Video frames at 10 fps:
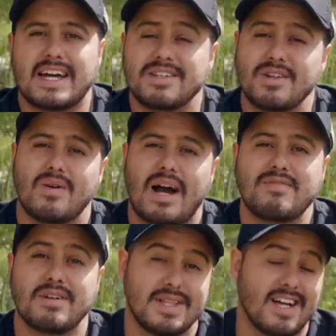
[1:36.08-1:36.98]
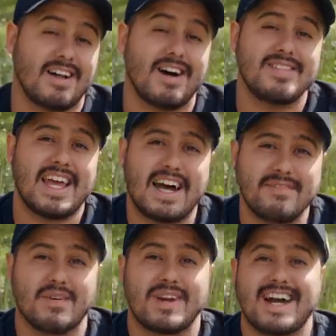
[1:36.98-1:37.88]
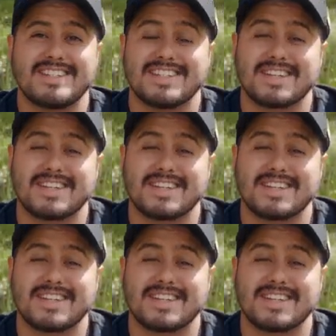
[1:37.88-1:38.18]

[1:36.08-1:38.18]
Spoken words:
As you know, I film a lot on the iPhone as